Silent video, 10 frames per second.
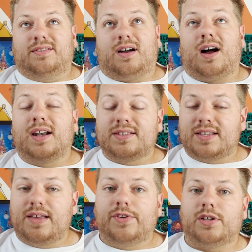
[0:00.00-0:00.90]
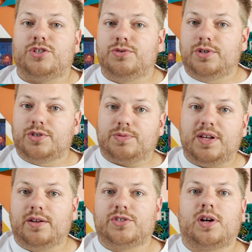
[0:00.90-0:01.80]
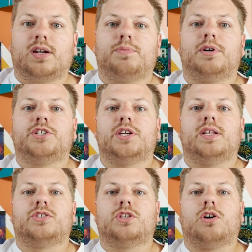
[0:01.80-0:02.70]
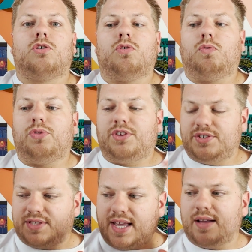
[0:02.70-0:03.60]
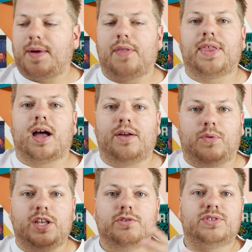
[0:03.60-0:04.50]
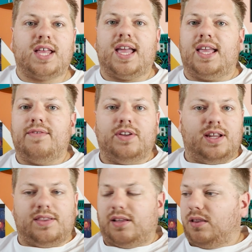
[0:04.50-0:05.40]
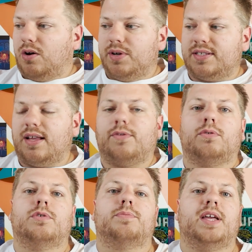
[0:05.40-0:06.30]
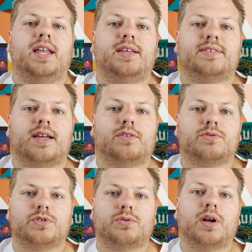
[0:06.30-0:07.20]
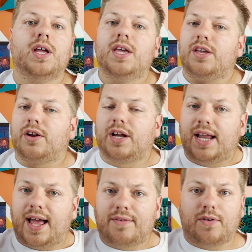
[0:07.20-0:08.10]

Honestly, even a junior suite, you're starting to push it. So just think about that. And when you stay even at the lowest level room at any Sandals resort, you're going to have a